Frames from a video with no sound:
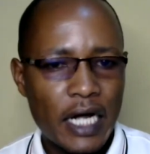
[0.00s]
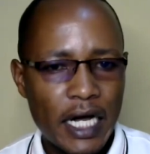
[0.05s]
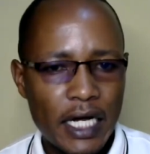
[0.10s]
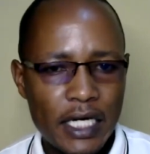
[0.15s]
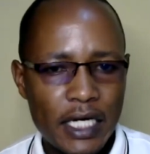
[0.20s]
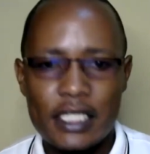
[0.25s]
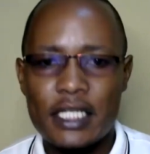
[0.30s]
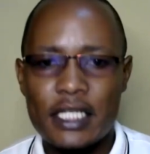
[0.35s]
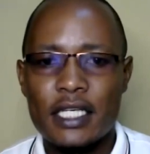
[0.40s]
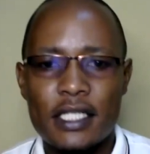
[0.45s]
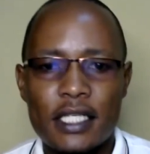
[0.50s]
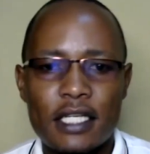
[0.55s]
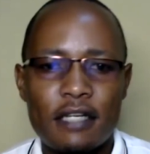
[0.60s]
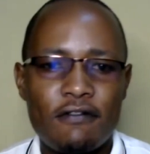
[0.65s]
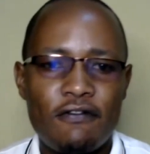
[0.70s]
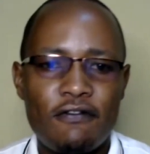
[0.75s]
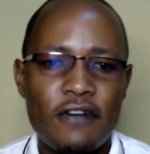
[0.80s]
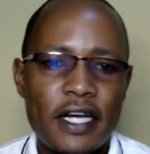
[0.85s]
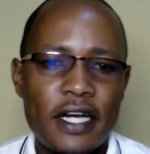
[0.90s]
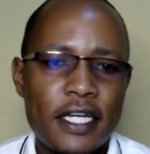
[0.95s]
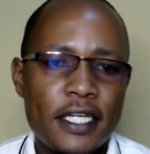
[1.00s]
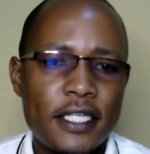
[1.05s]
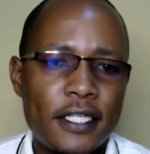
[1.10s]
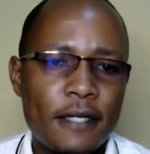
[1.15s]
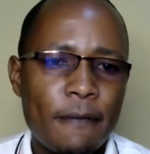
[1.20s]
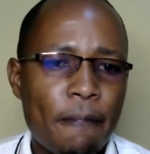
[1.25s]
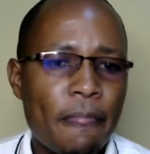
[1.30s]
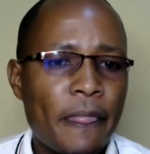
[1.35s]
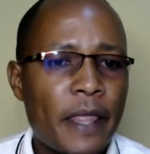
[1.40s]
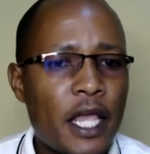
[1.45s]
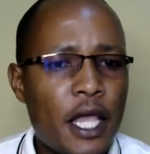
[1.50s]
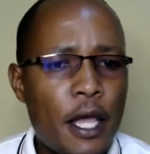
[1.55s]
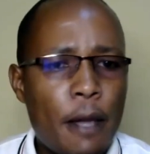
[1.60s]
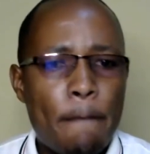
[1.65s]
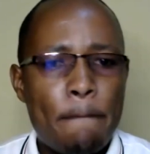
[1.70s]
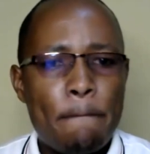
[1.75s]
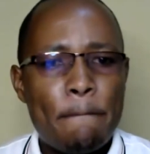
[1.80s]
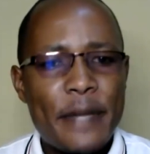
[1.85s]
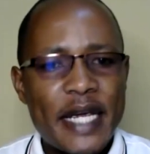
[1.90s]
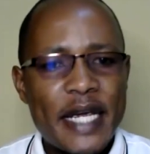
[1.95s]
cultures and find
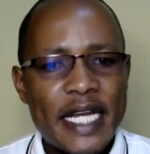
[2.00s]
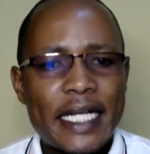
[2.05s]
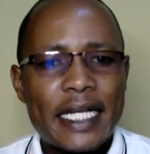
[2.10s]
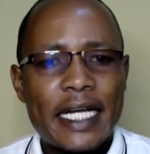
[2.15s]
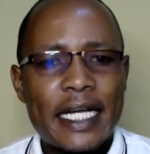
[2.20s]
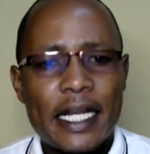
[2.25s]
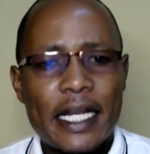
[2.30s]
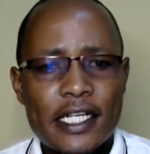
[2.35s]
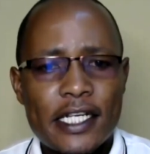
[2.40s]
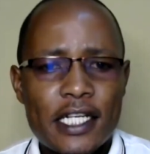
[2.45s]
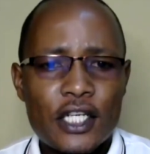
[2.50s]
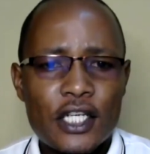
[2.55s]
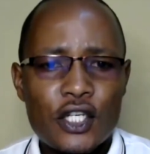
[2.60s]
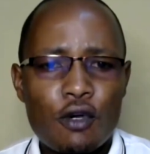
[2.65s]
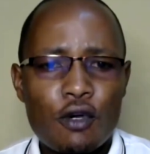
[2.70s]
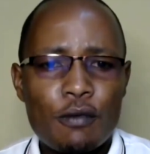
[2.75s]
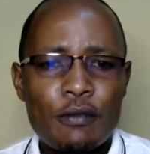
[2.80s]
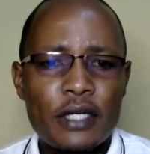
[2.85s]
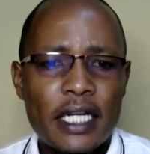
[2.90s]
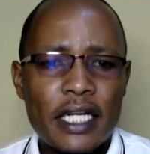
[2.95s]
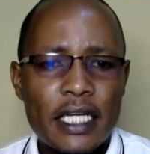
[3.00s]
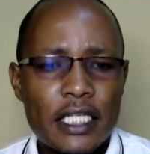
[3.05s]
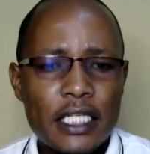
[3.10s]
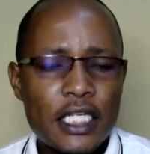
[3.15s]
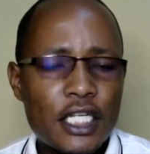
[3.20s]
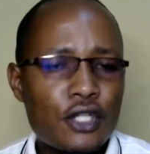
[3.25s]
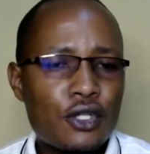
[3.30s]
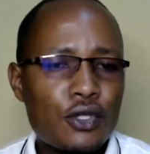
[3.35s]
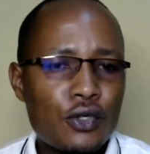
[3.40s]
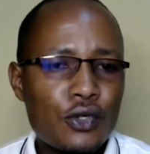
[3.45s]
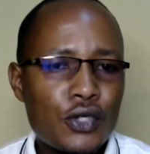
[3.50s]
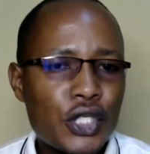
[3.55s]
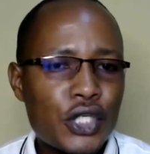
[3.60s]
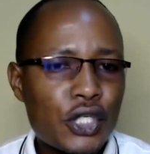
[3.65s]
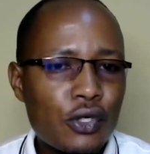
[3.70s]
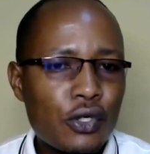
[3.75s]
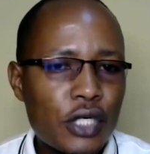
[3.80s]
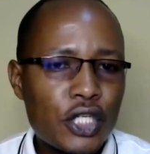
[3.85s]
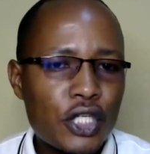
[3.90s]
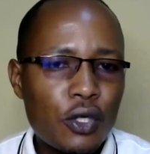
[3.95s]
many cultures communication through
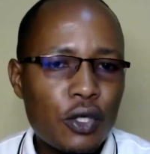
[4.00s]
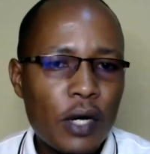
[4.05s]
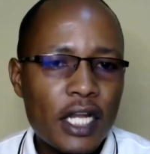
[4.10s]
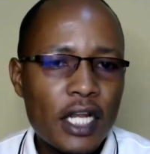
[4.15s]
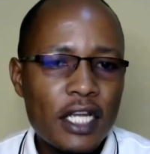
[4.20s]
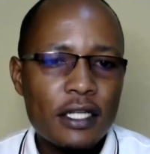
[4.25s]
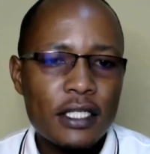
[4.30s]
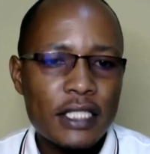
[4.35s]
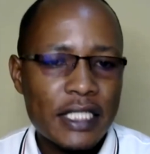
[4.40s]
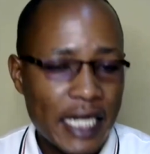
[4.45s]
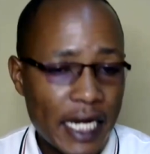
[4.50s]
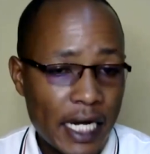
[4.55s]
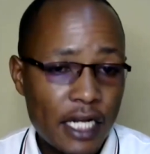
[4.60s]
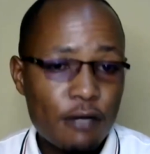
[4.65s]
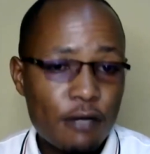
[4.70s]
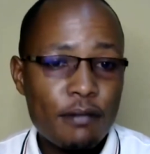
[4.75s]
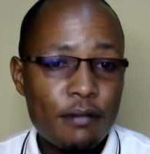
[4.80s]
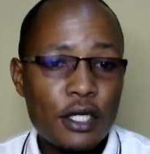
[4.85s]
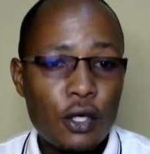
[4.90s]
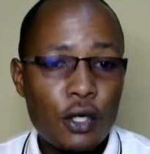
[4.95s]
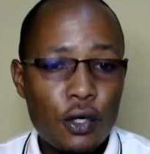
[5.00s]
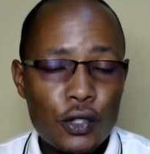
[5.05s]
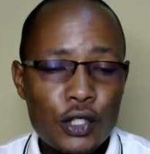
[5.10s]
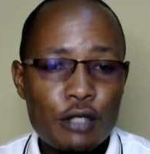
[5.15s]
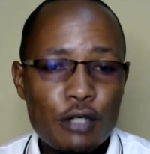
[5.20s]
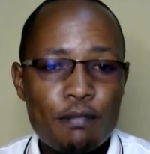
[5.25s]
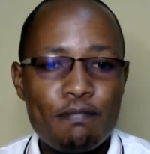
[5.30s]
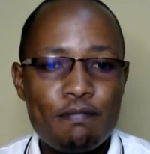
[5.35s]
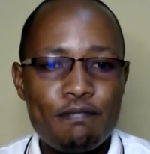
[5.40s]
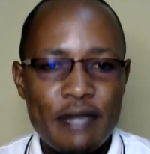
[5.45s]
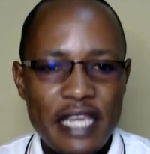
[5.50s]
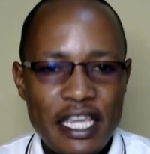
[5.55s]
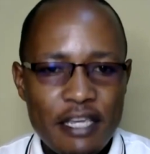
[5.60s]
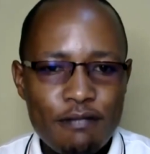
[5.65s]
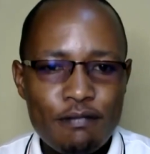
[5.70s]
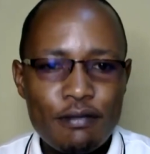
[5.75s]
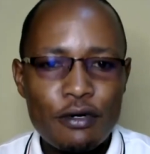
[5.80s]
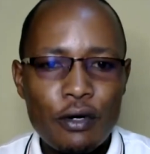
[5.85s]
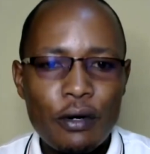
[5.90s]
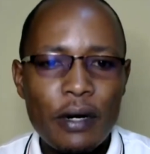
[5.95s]
storytelling, because
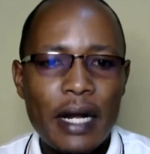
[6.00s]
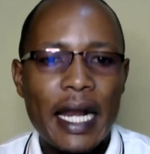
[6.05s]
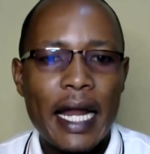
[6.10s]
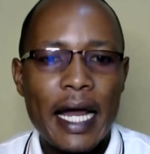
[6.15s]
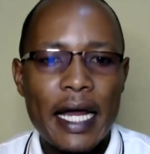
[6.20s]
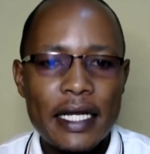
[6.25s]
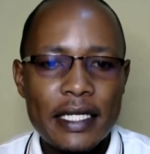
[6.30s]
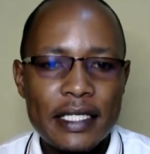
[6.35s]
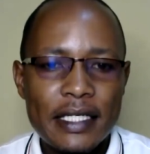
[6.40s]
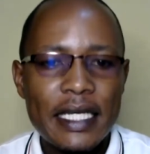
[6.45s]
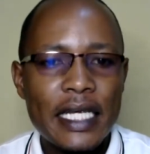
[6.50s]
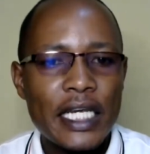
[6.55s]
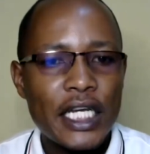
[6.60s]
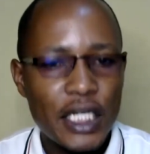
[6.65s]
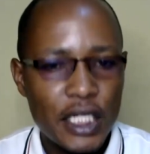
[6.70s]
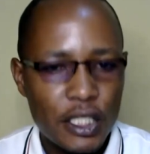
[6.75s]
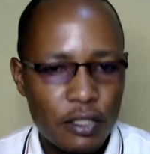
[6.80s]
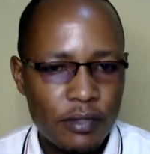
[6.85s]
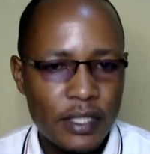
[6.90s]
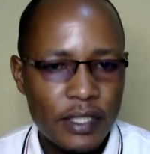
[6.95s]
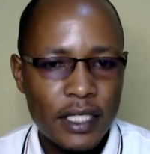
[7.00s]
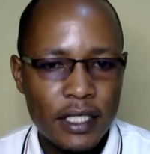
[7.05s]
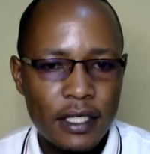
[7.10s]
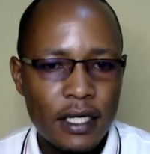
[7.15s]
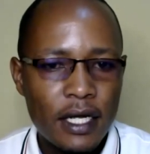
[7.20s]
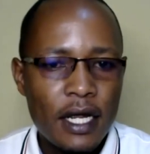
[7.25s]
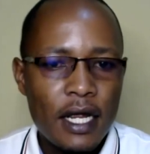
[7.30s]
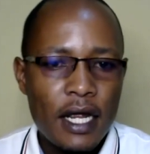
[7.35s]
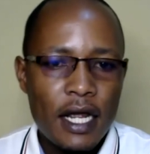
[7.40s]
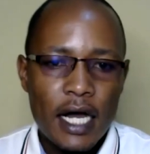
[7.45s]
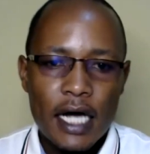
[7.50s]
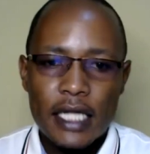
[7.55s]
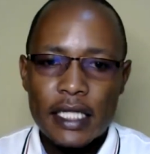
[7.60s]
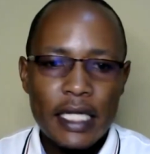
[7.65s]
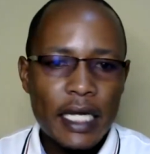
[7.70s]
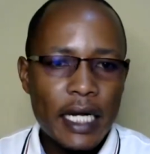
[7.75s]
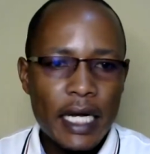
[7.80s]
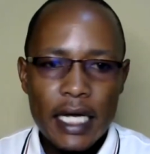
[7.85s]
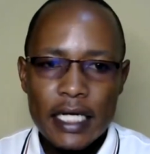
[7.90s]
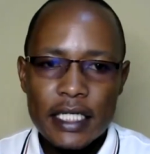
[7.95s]
people likes hearing, and
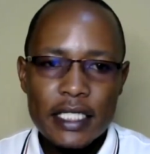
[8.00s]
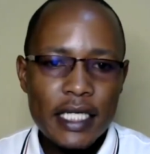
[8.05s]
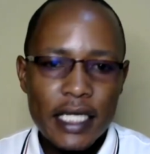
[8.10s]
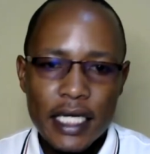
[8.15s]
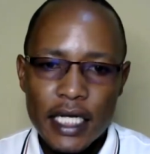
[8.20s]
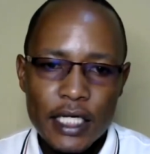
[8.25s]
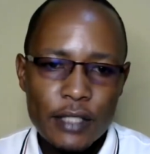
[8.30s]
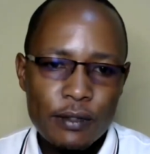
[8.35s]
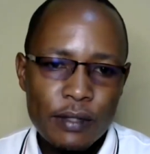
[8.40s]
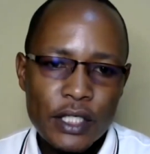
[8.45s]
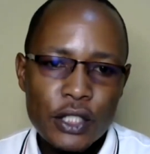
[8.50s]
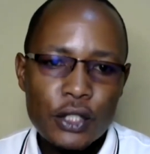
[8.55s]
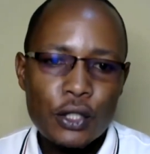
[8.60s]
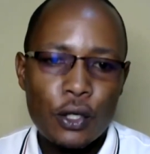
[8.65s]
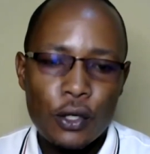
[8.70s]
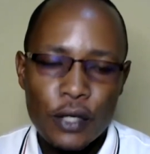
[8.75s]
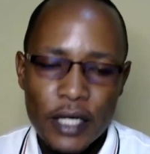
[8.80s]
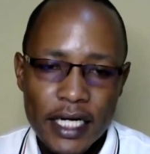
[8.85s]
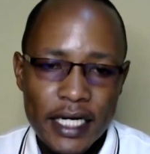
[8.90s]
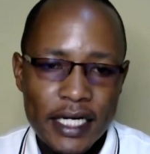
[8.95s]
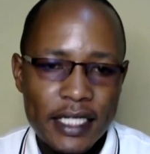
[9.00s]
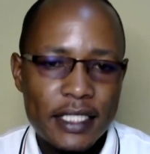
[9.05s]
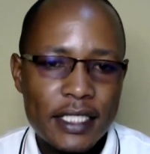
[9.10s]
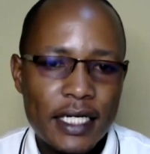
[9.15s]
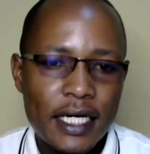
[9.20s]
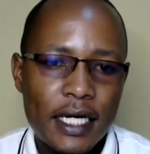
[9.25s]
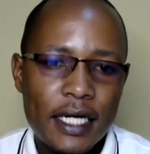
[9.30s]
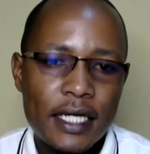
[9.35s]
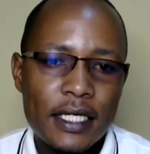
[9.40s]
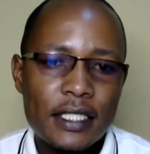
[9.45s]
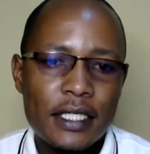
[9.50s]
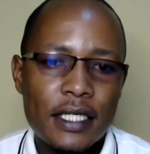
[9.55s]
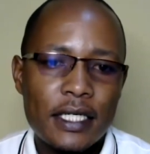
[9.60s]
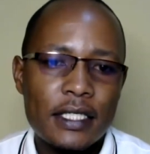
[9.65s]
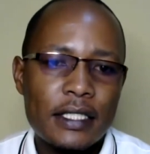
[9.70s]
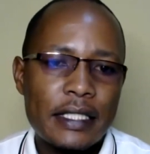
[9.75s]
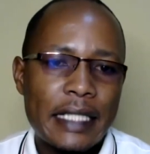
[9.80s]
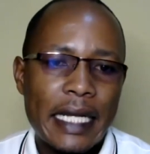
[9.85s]
they likes hearing coherent characters.